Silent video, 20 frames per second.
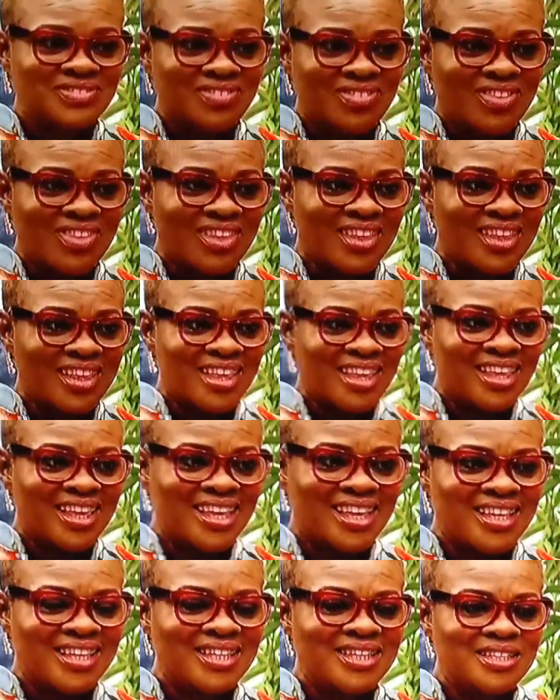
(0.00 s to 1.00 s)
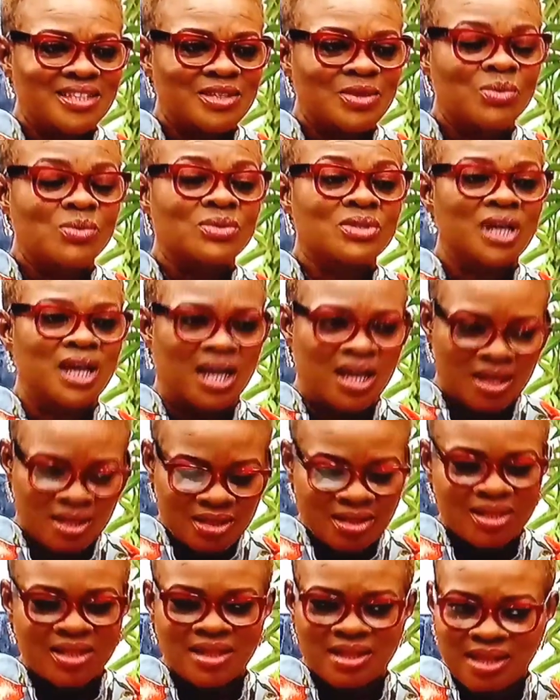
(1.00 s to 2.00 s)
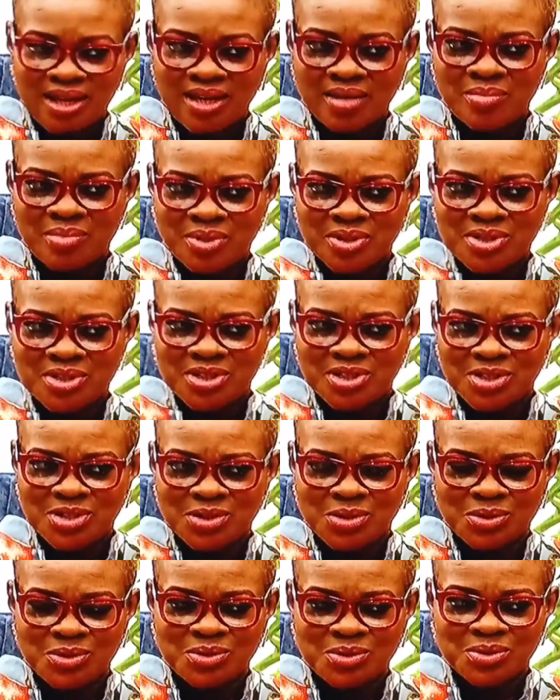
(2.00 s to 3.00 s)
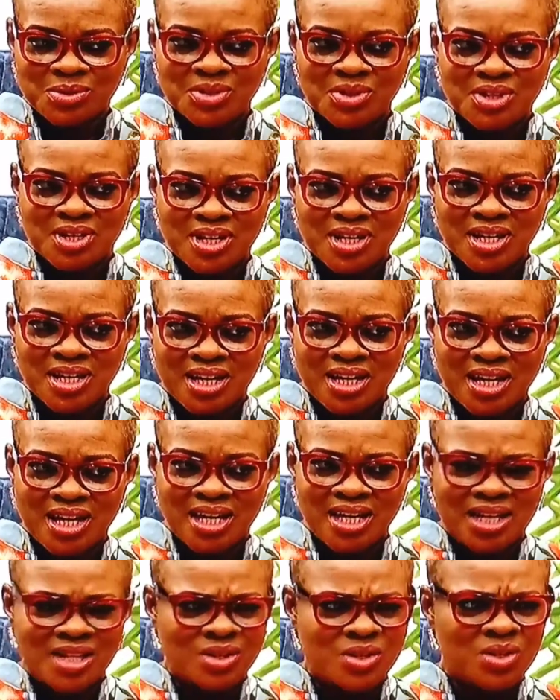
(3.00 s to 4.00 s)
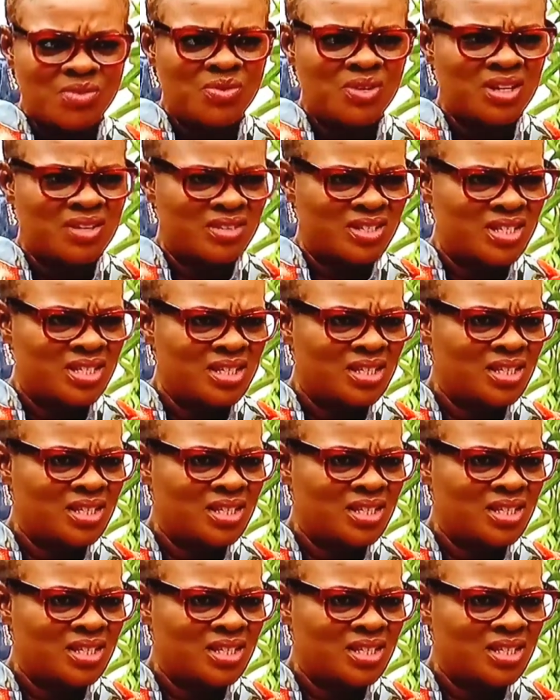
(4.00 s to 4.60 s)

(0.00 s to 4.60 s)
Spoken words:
But both of them said no, that they don't think so. Rosie said the first thing that